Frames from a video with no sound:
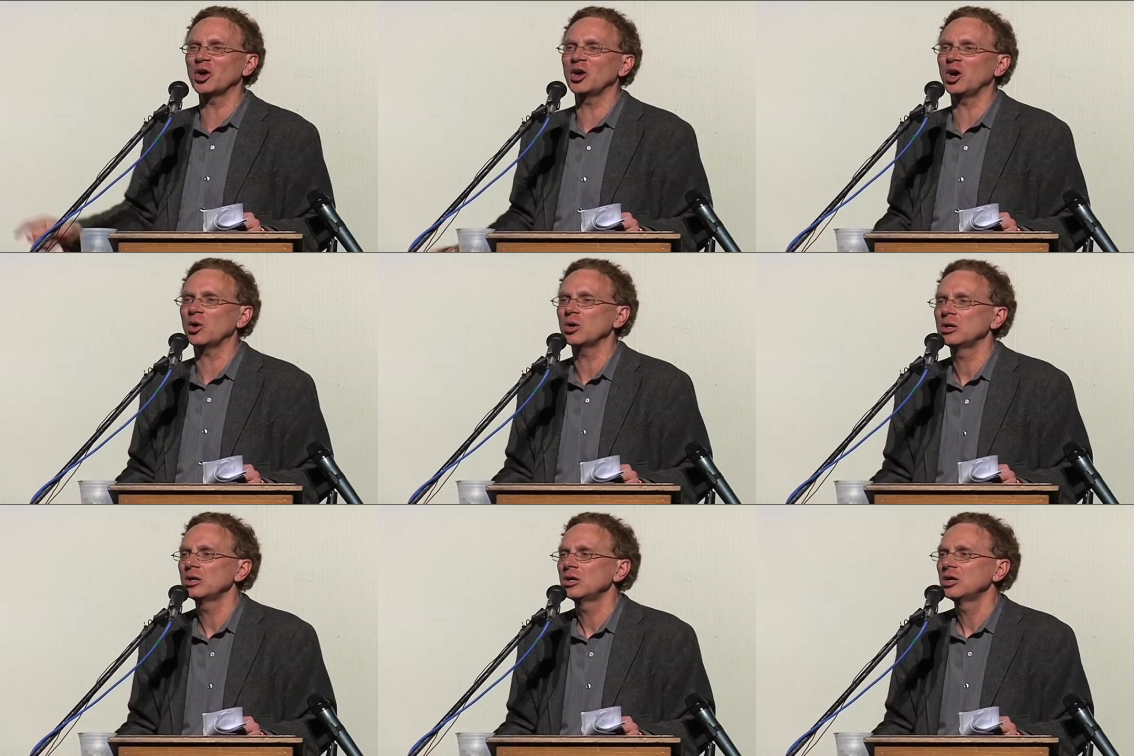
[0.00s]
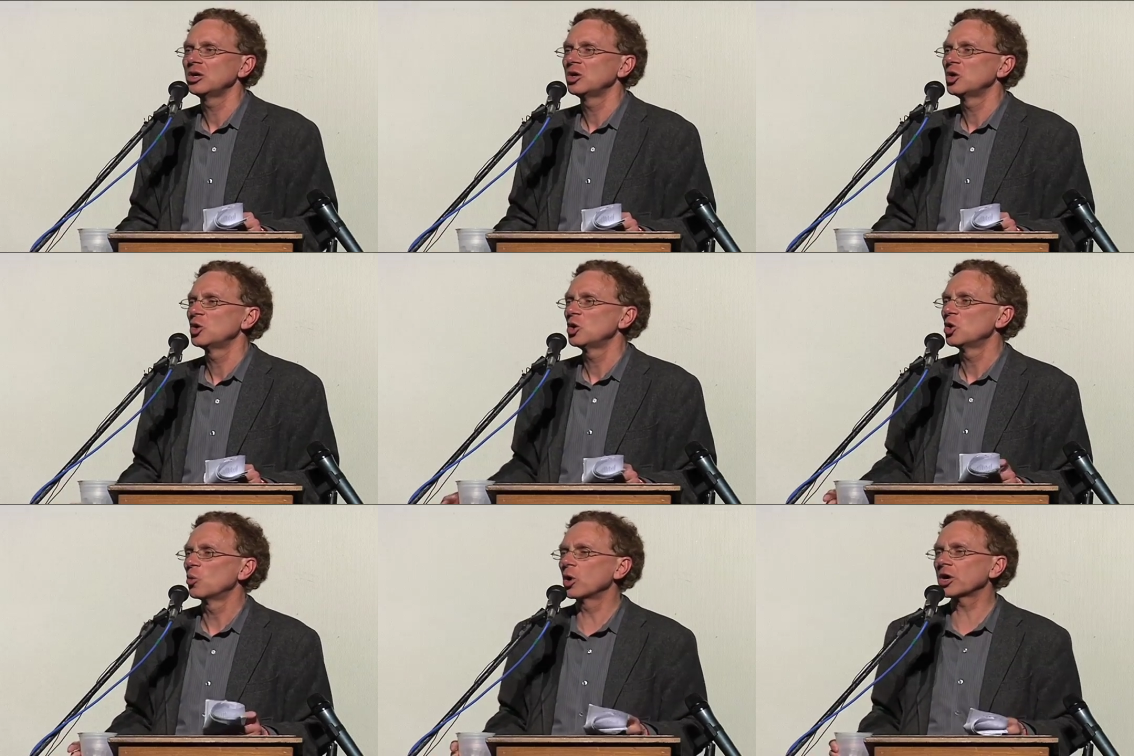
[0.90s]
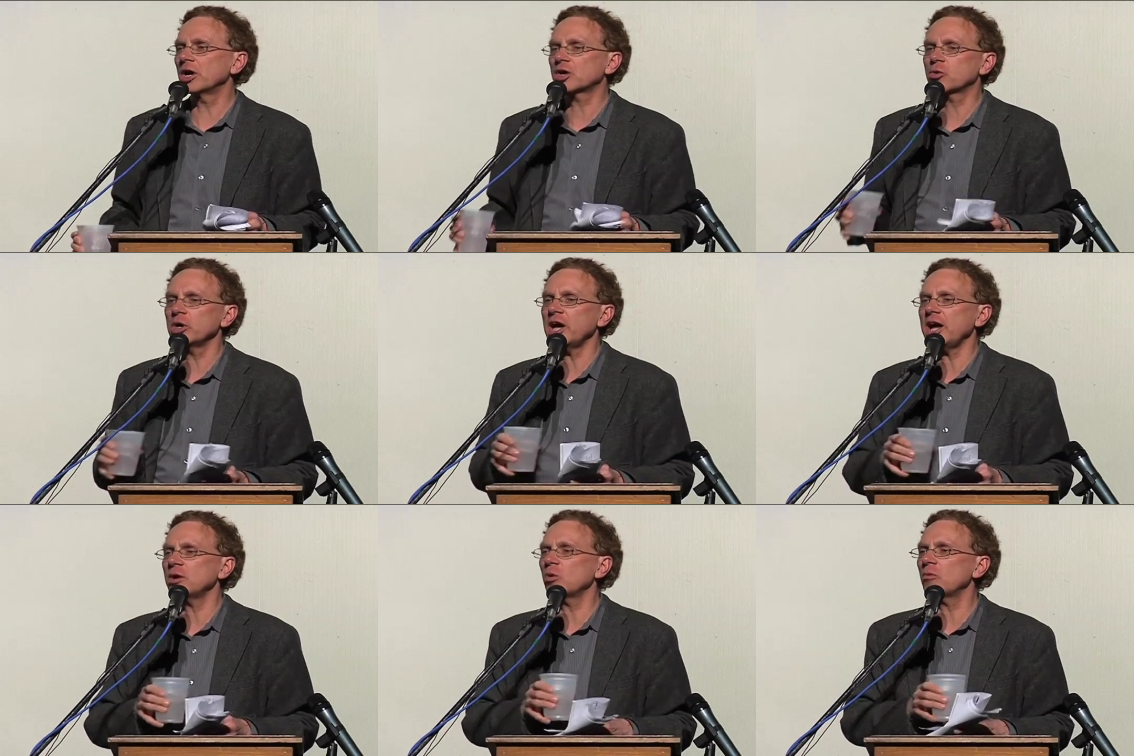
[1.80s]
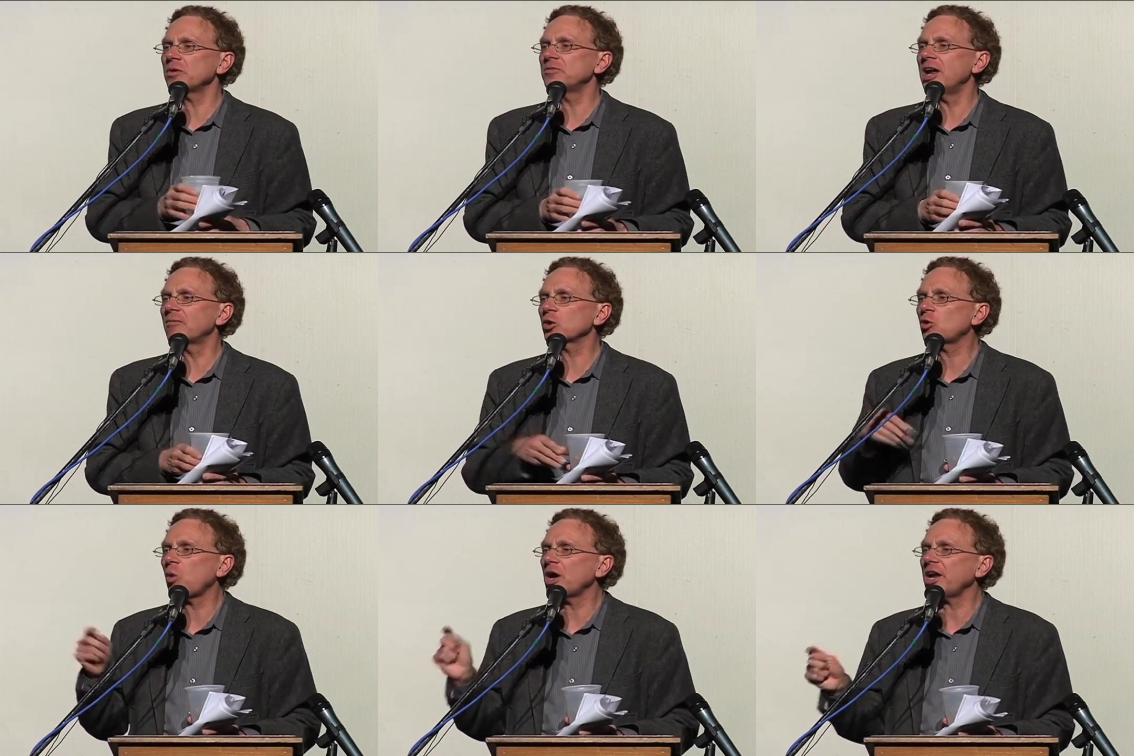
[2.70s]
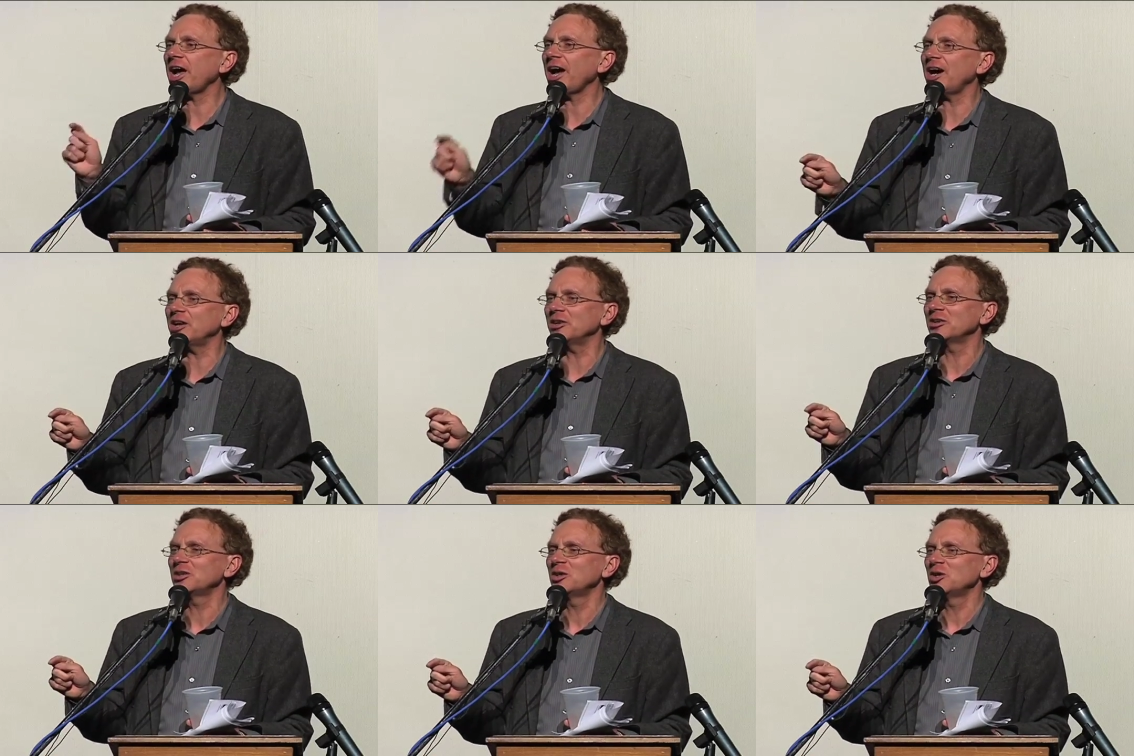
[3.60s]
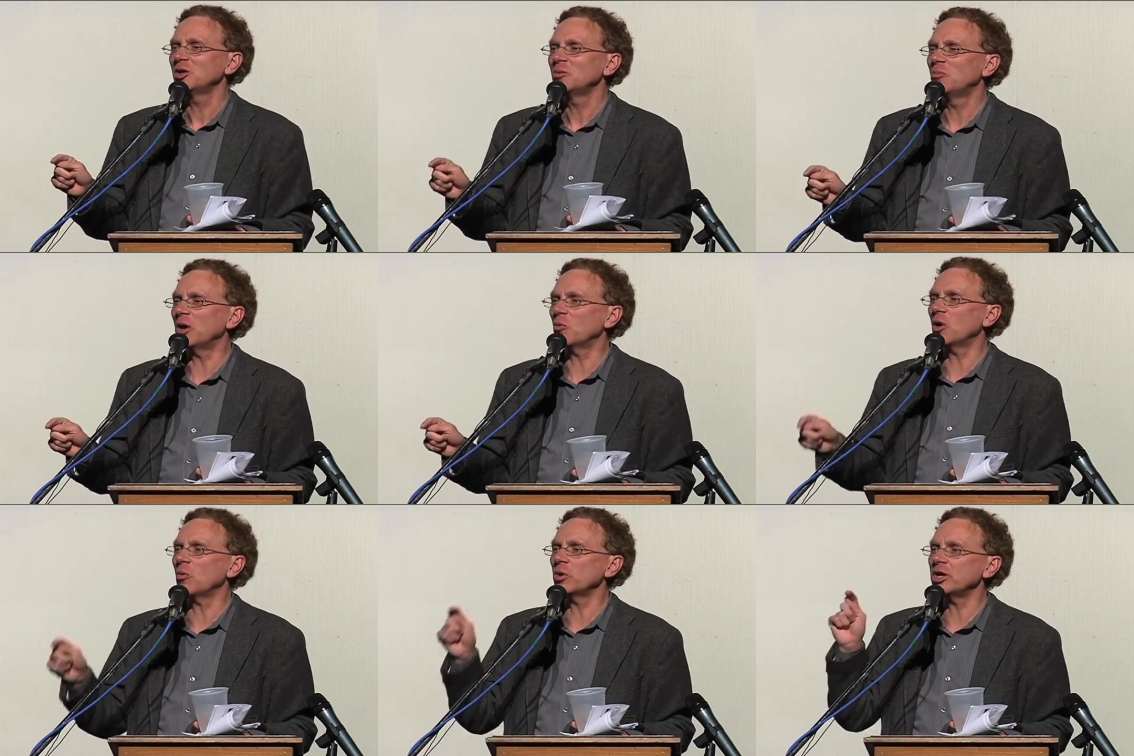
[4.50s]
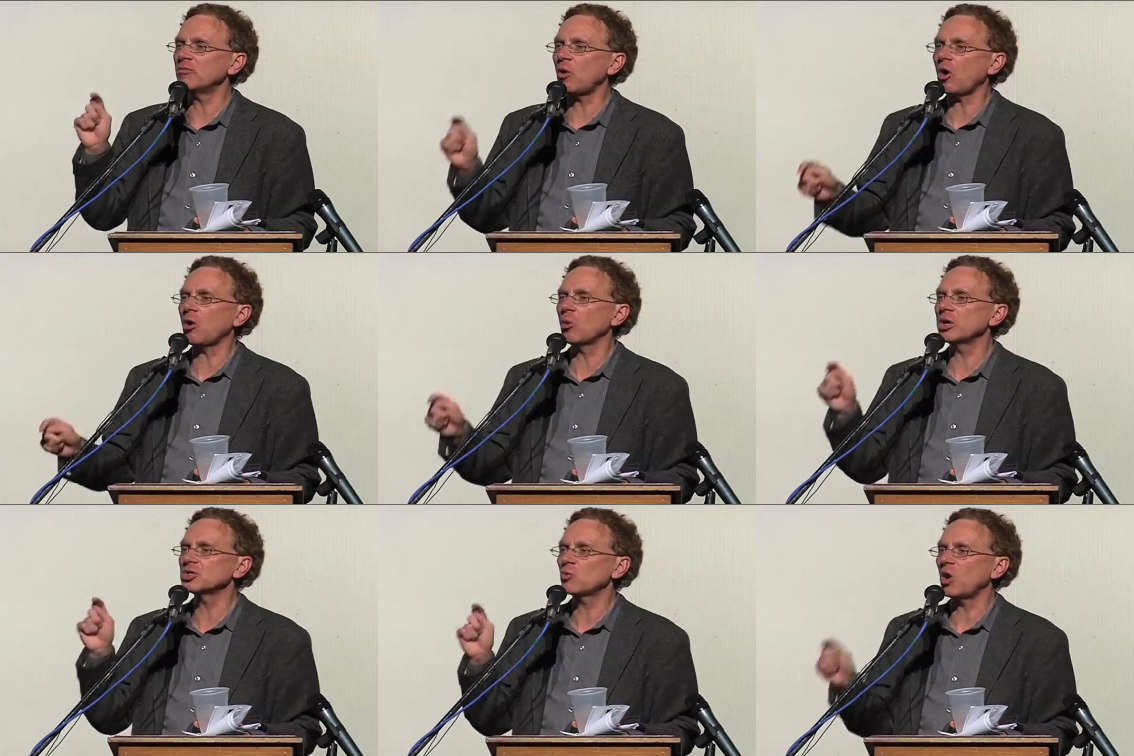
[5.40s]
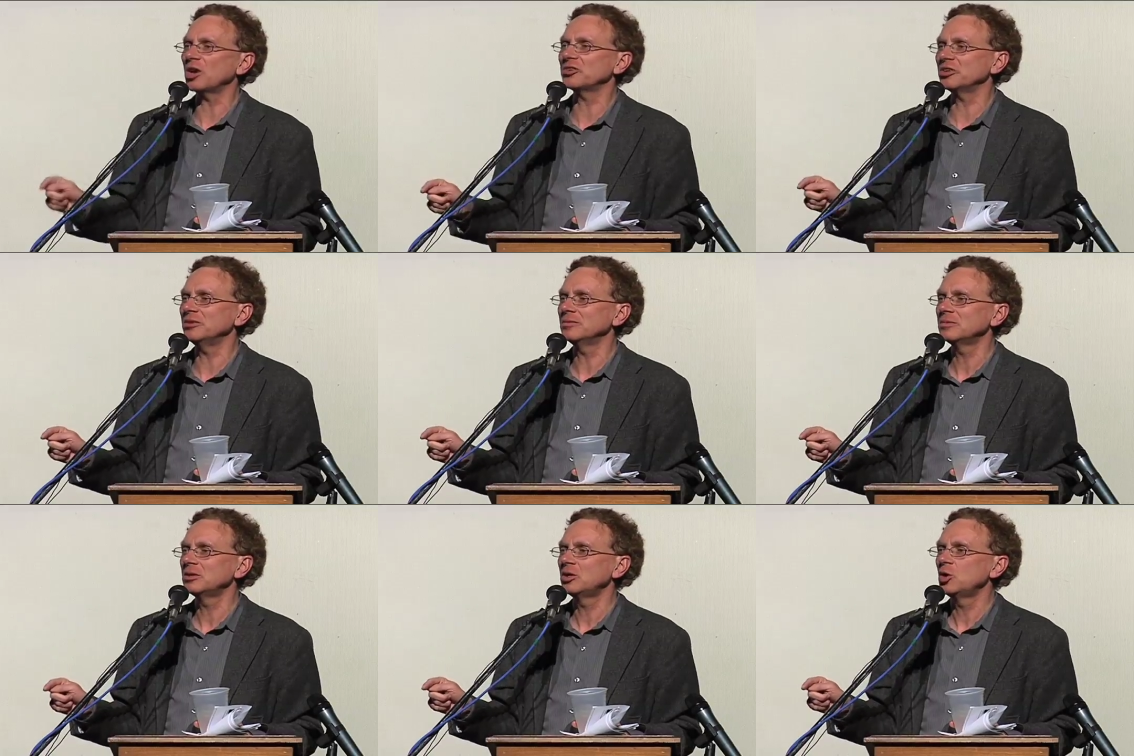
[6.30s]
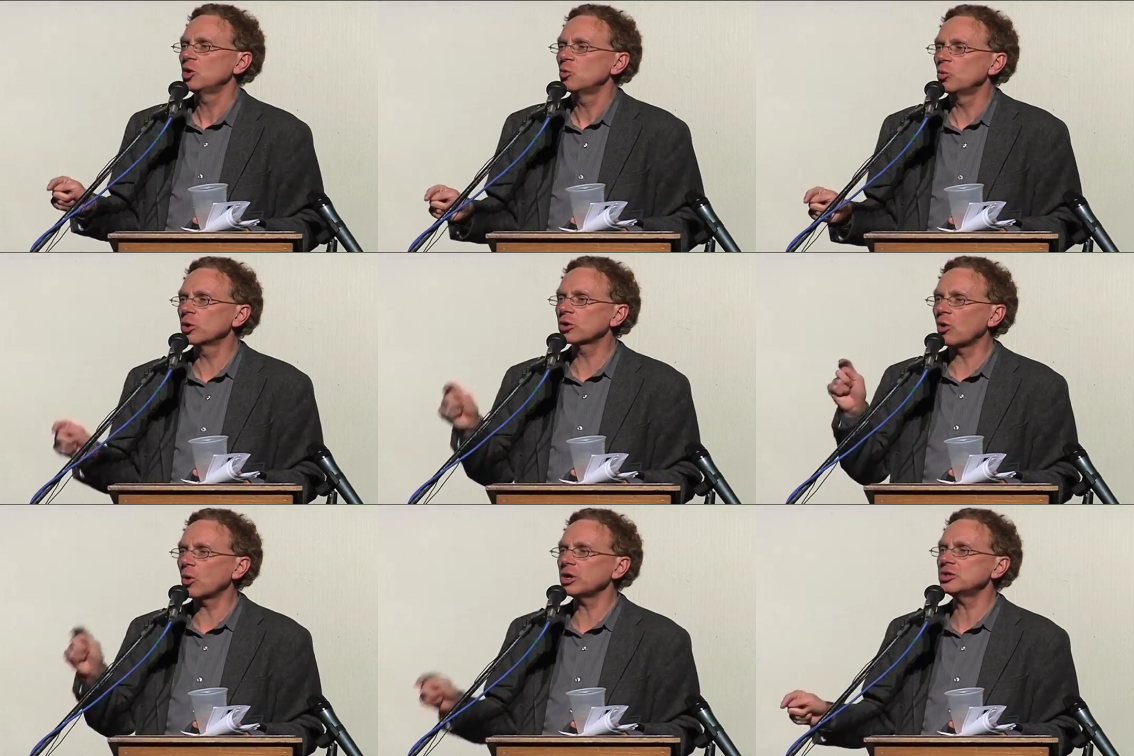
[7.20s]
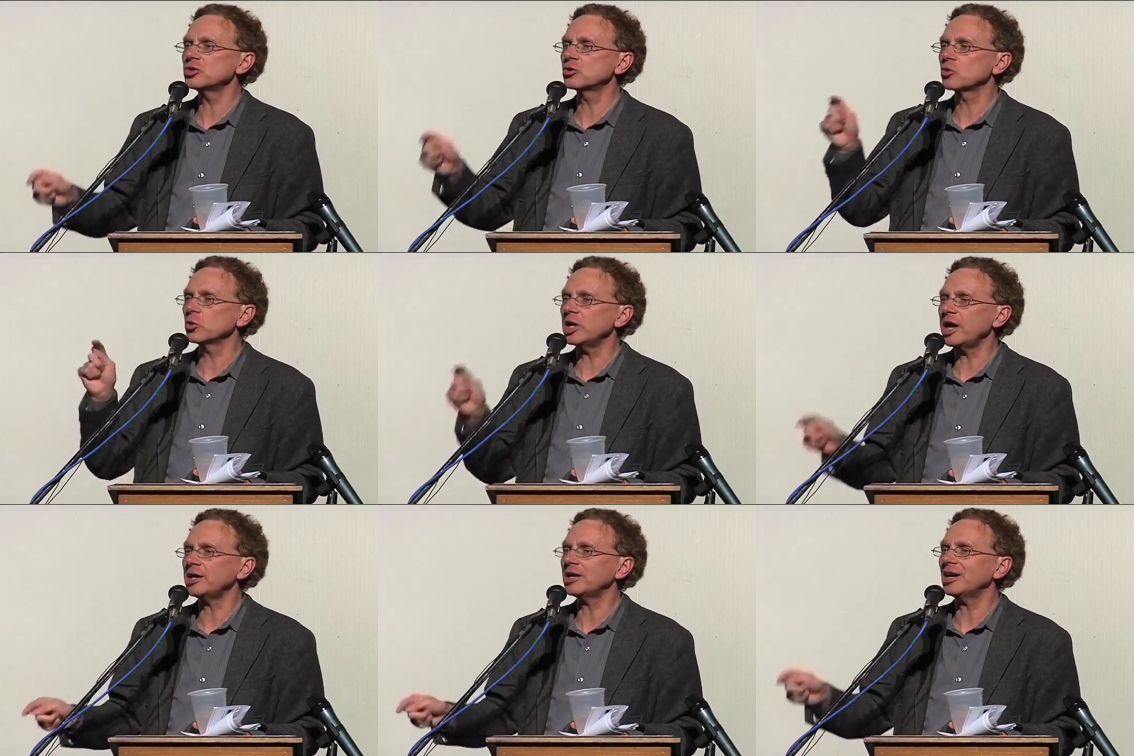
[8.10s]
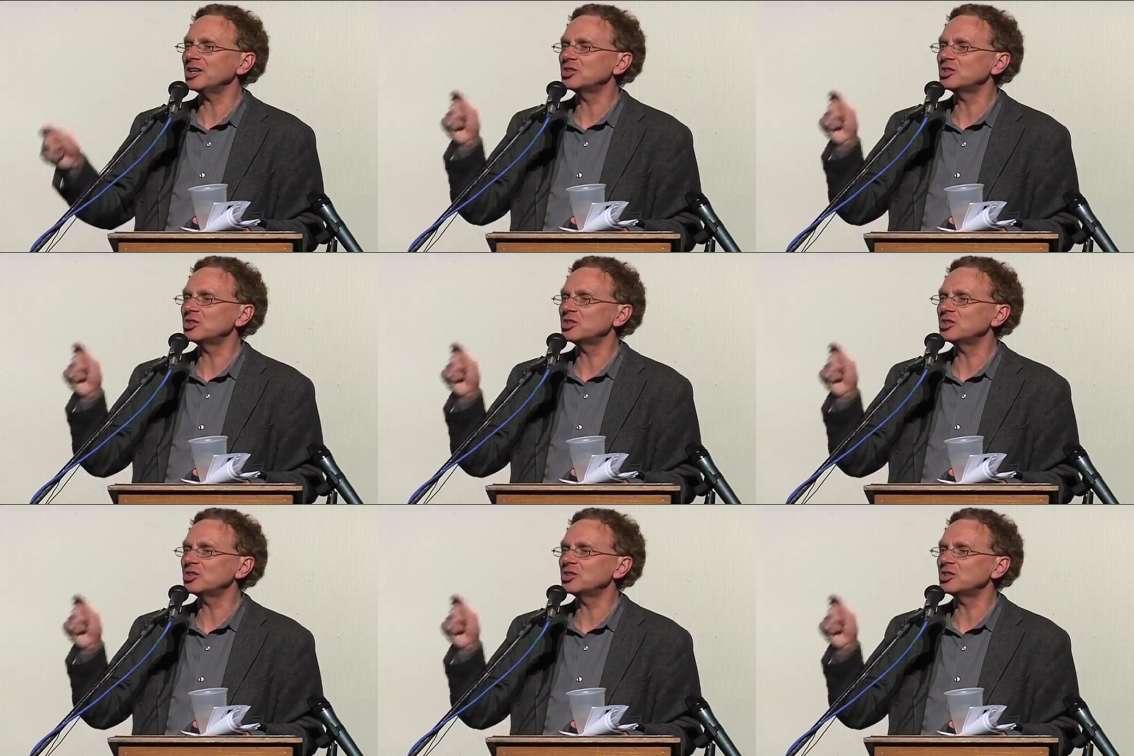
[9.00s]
No. We're going to create what we've never quite had, but what we have always wanted. We're going to create a